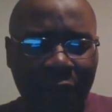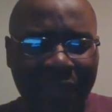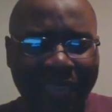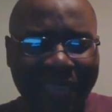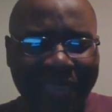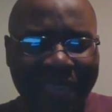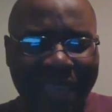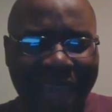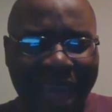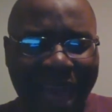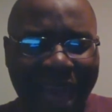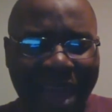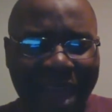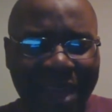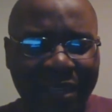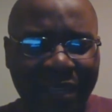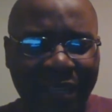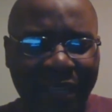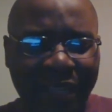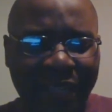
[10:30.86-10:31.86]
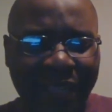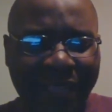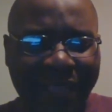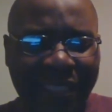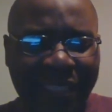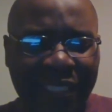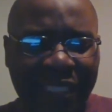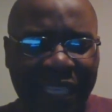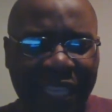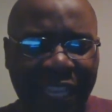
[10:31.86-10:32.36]
God
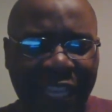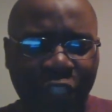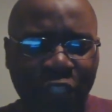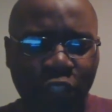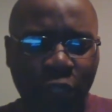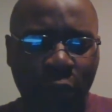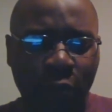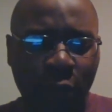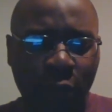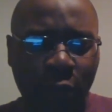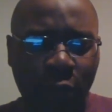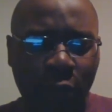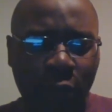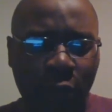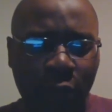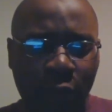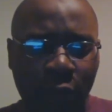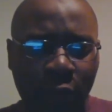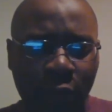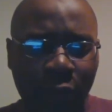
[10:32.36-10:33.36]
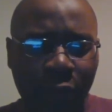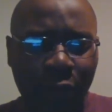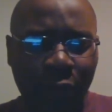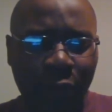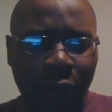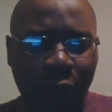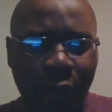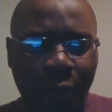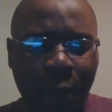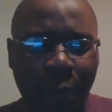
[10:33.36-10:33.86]
is teaching me
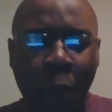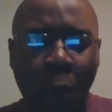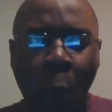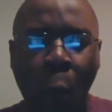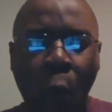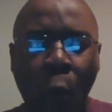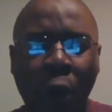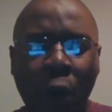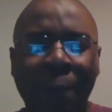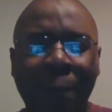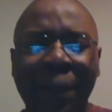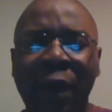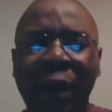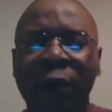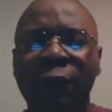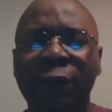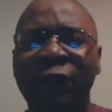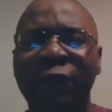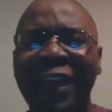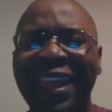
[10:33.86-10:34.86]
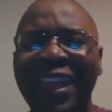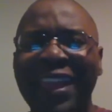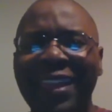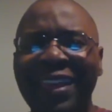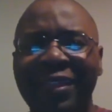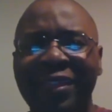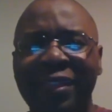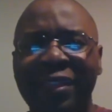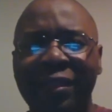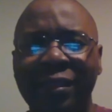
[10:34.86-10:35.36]
more about
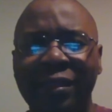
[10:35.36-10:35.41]
faith,